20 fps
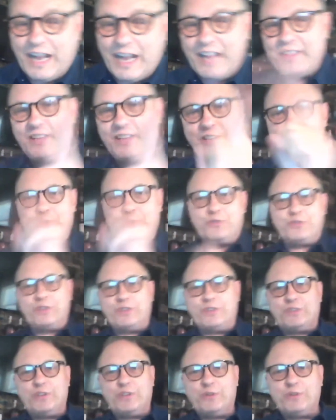I think you
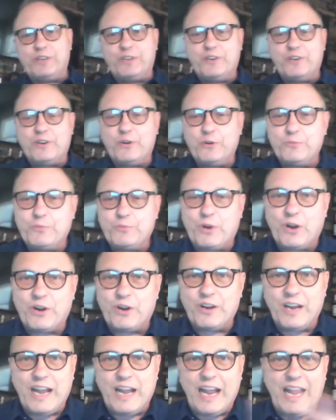should too at your home
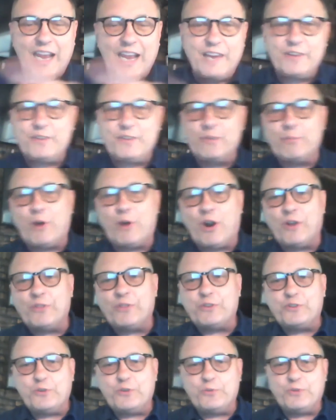bar and the bar
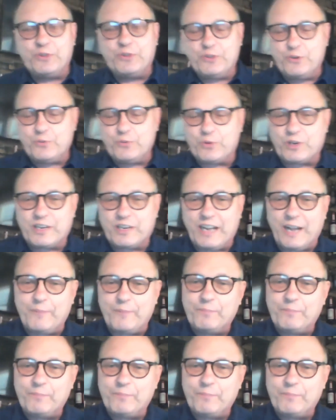that you work at.